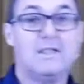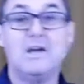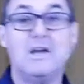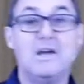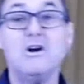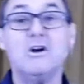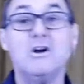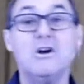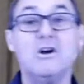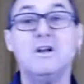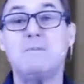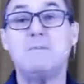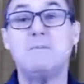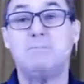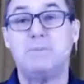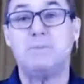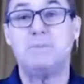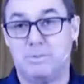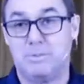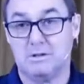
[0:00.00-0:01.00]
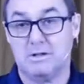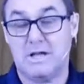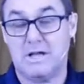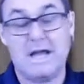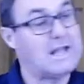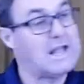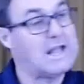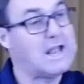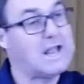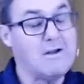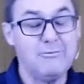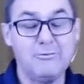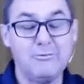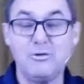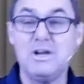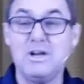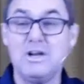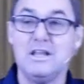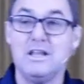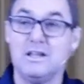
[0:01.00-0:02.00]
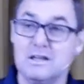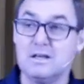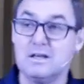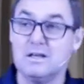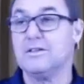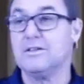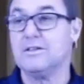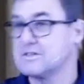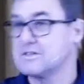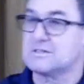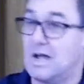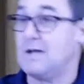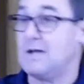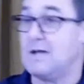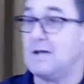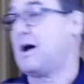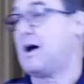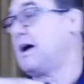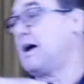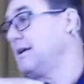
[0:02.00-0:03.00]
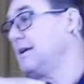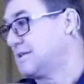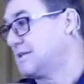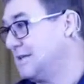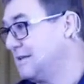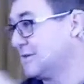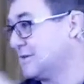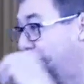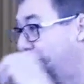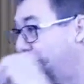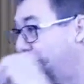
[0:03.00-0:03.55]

are going to be people, and every year this time I see the same and